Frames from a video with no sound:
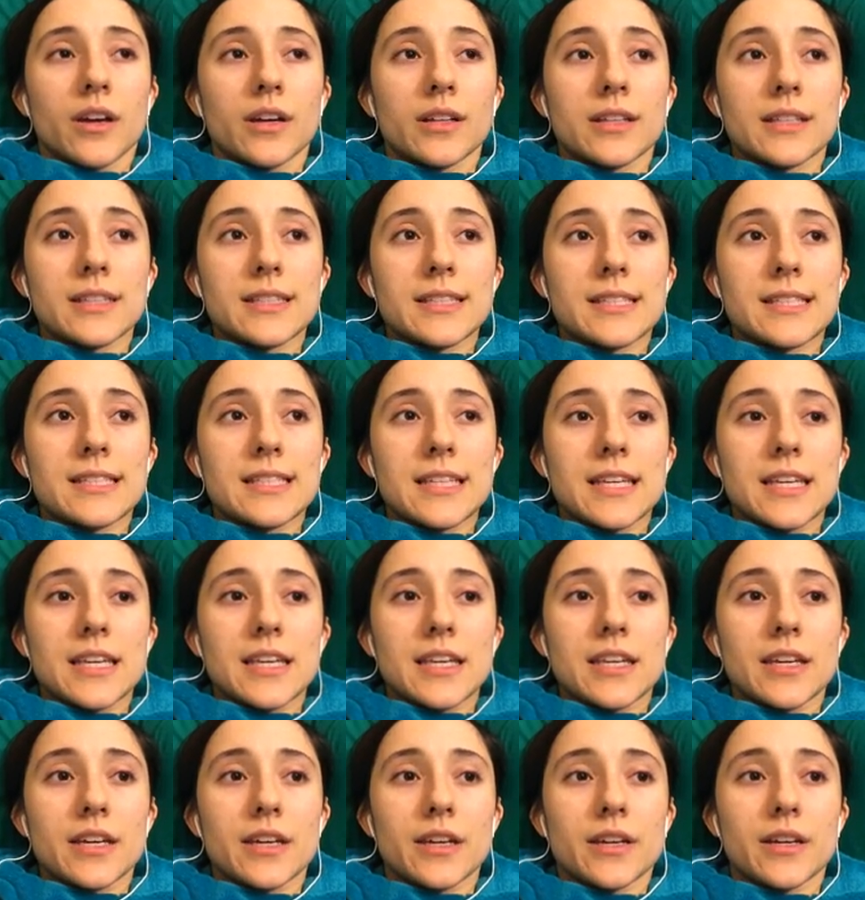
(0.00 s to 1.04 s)
let's
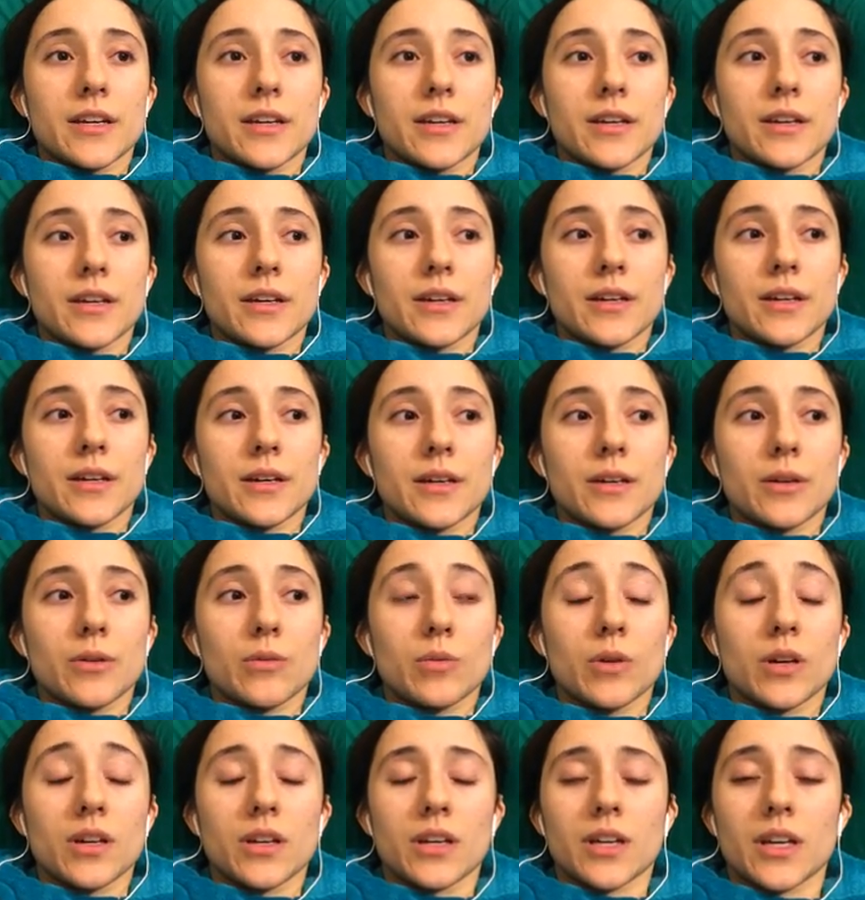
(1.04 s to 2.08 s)
see.
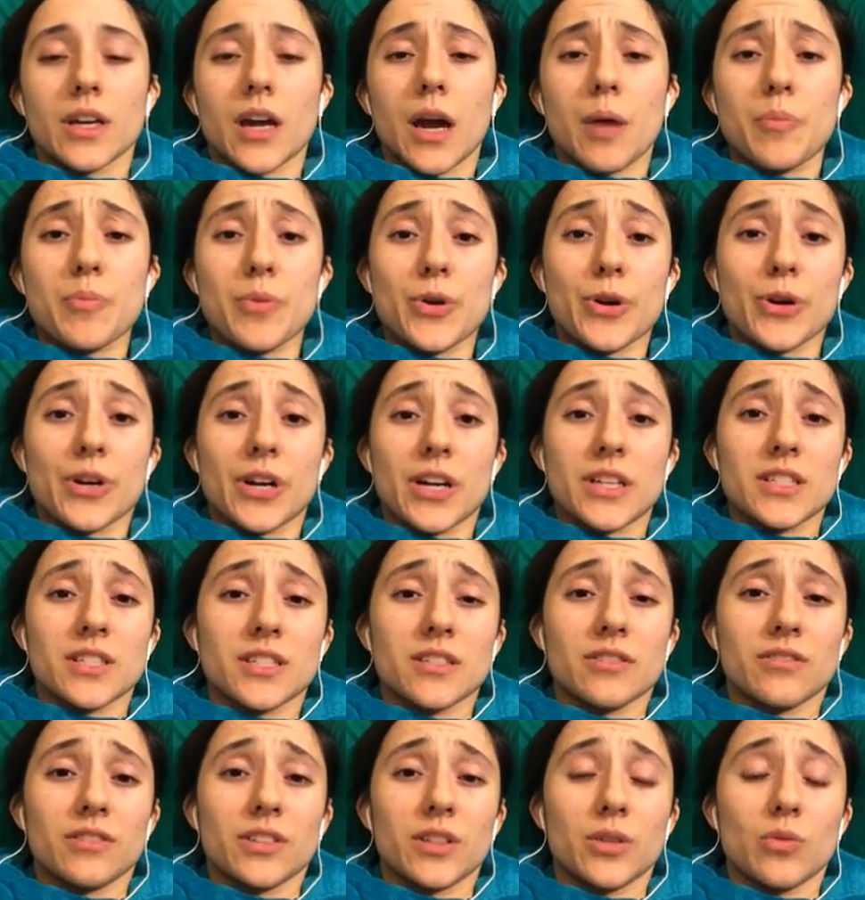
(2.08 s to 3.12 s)
Well, it got
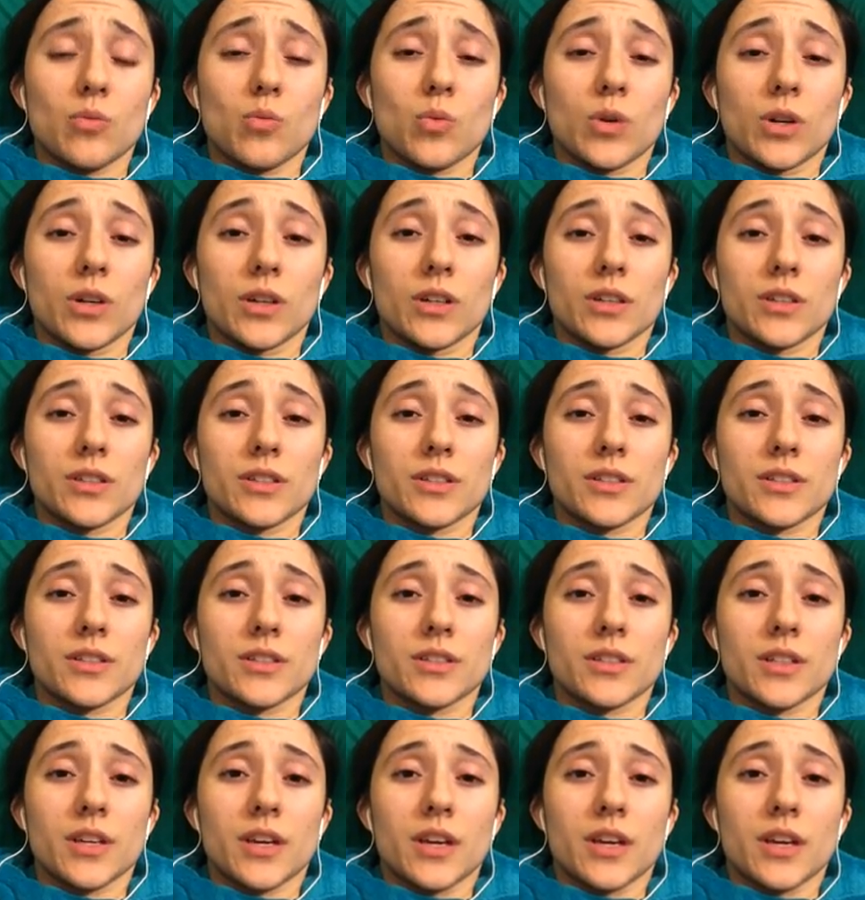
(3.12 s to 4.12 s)
progressively worse